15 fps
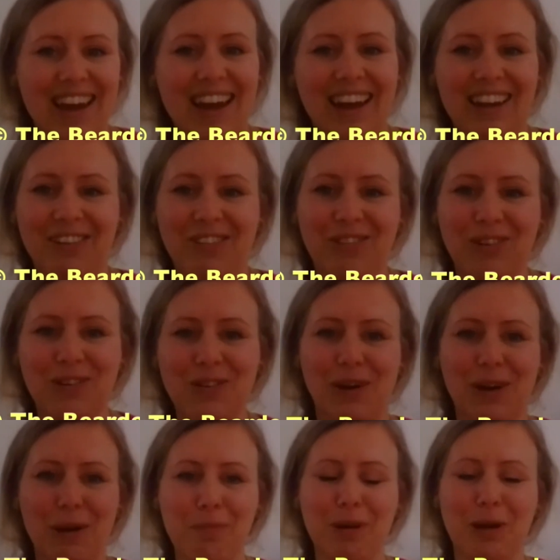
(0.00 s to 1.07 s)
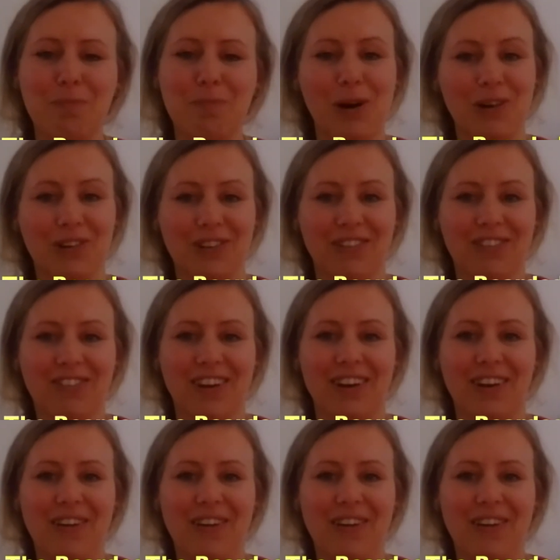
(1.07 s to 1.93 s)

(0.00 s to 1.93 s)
And I dug quite a big pond. So